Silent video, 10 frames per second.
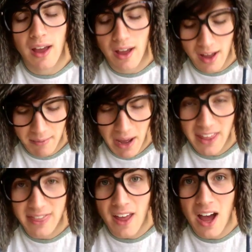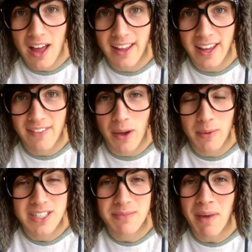Um, I thought, like, if I
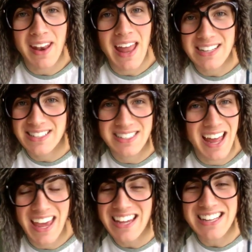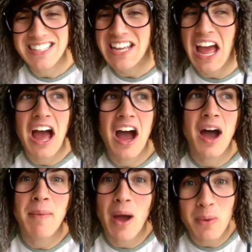went to bed last night,
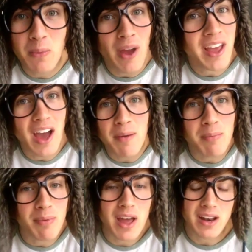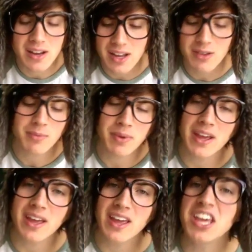um, I would wake up and it would
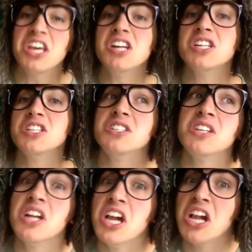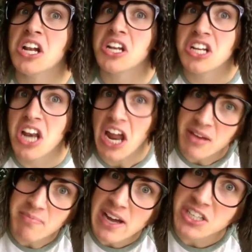be healed,
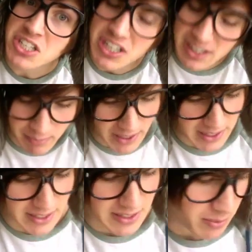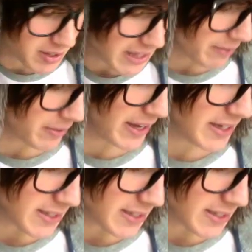like magic, but it doesn't work that way,